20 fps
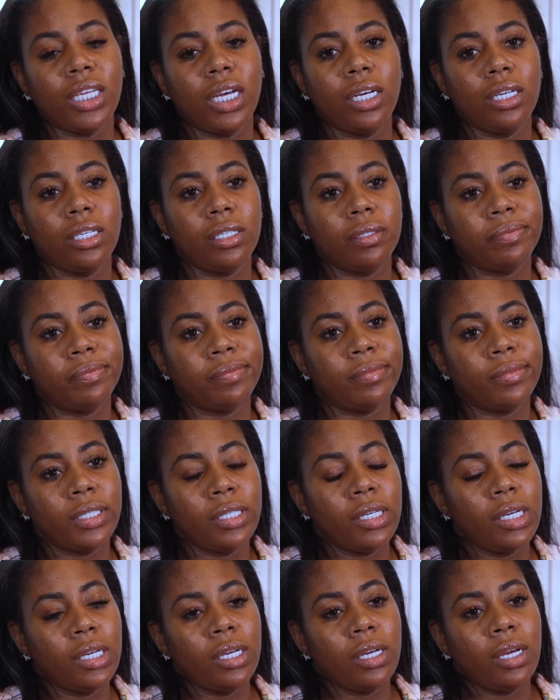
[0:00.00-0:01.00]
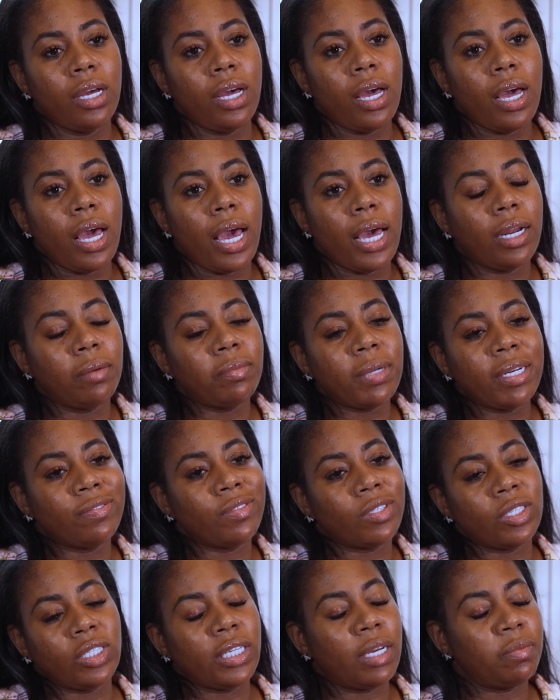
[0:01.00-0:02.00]
And I'm not
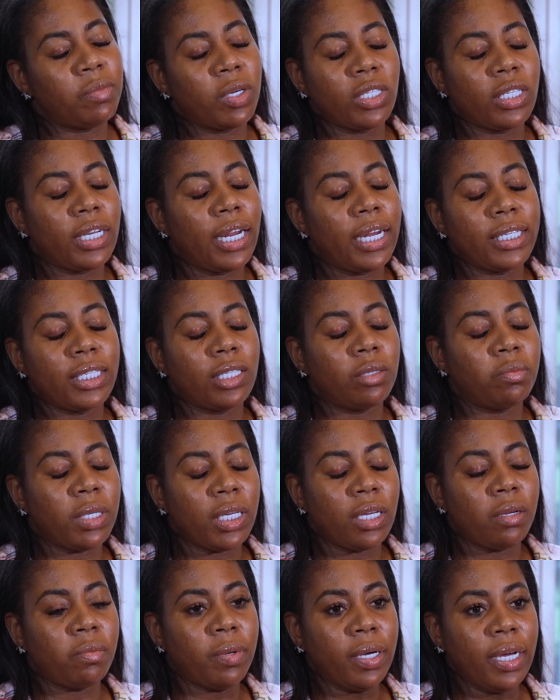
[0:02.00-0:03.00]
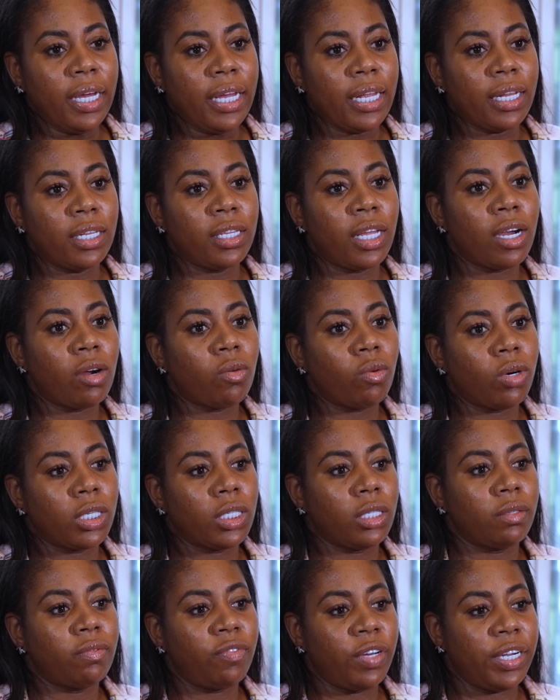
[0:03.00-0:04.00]
even gonna say most of that is me, but there were
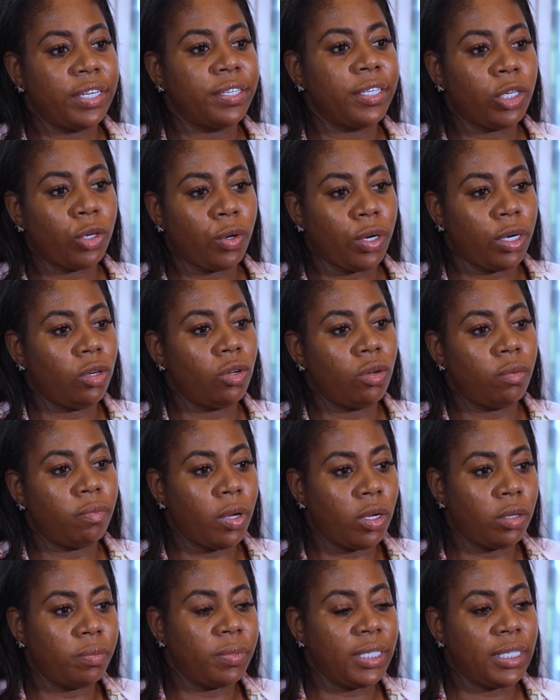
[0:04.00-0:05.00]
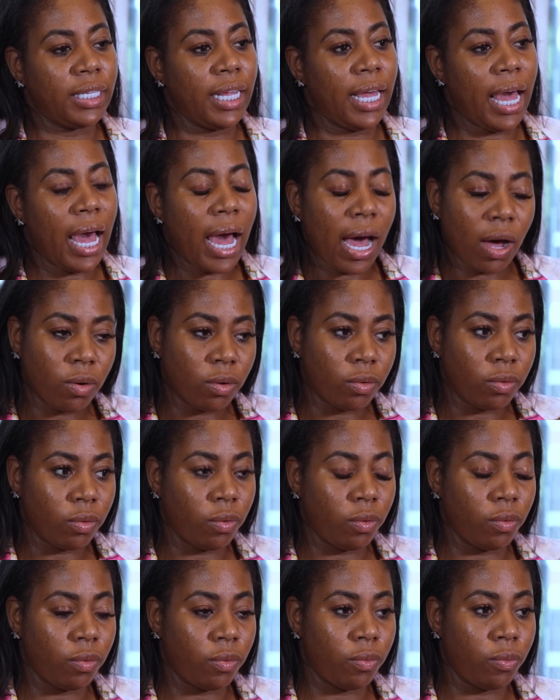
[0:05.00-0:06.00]
some very critical moments that I
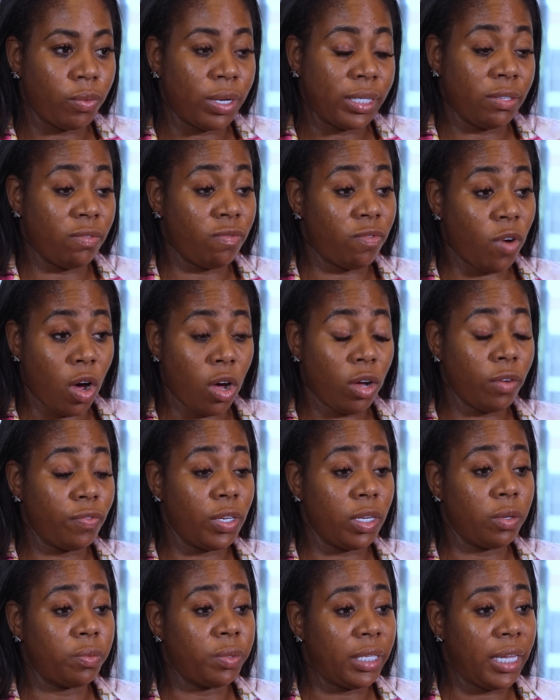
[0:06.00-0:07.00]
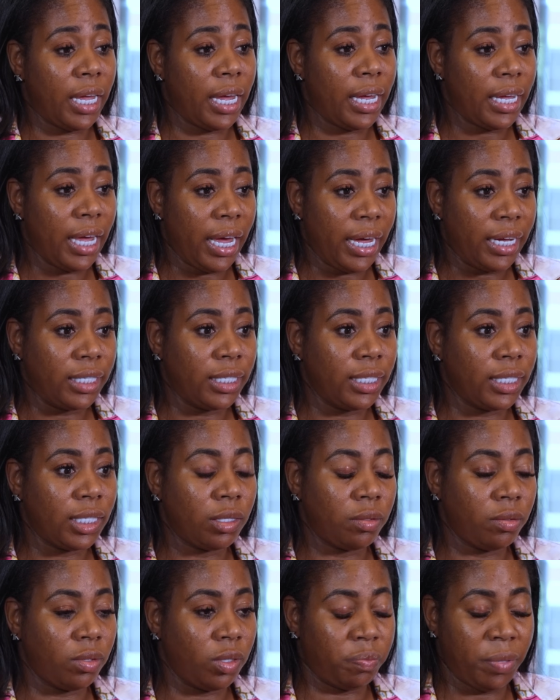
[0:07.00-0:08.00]
was involved in with that case,
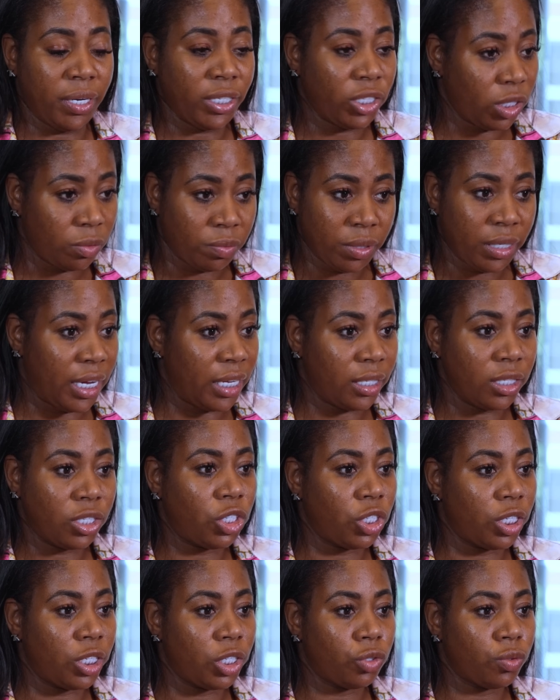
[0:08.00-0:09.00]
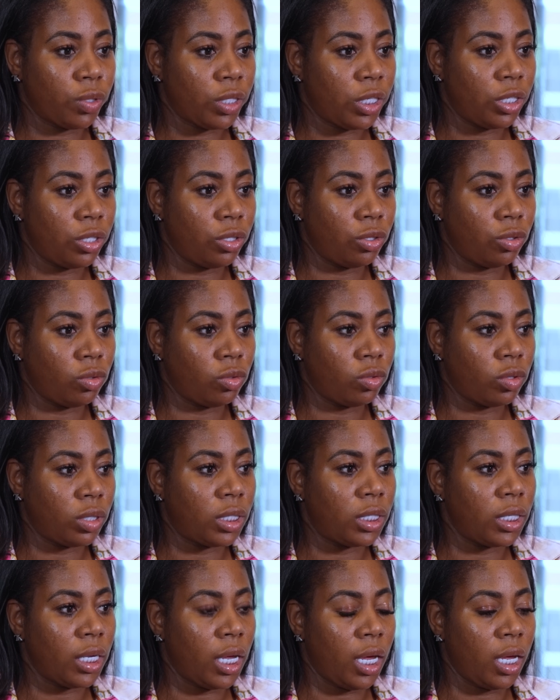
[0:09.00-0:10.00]
especially with getting the judge recused.